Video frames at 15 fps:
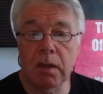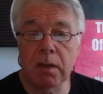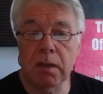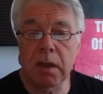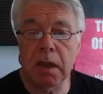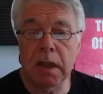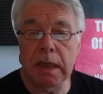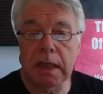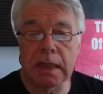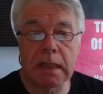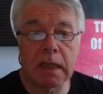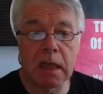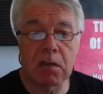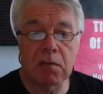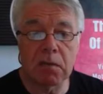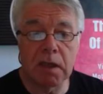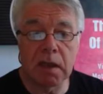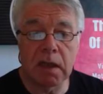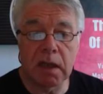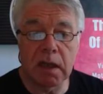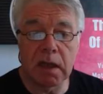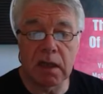Right,
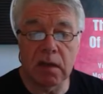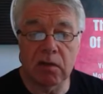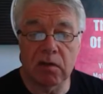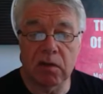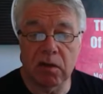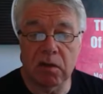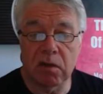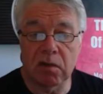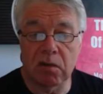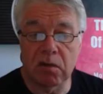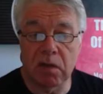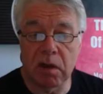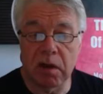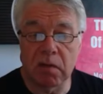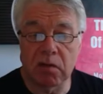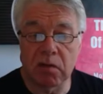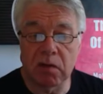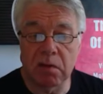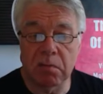okay, so all right,